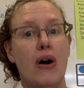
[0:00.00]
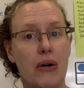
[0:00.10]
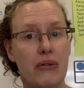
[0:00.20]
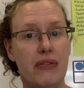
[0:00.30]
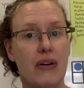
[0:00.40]

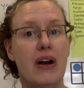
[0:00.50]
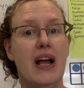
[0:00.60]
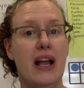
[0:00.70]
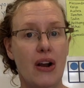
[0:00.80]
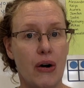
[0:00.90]
over
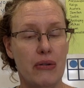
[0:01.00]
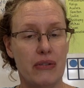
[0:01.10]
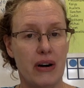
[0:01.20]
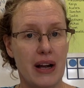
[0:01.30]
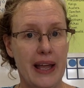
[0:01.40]
and
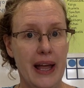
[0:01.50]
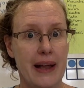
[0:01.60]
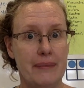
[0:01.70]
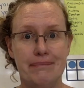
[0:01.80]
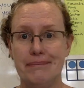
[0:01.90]
over
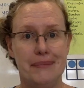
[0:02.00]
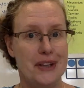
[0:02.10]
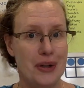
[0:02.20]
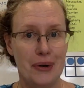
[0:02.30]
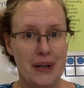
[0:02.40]
again,
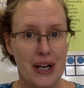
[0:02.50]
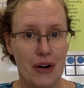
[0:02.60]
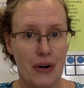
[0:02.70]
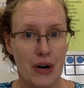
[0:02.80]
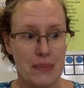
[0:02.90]
you don't need a
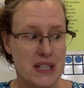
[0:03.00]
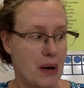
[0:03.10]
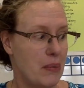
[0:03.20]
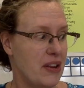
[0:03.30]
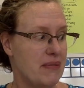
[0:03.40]
grown-up's
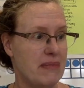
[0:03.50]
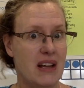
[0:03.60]
help with.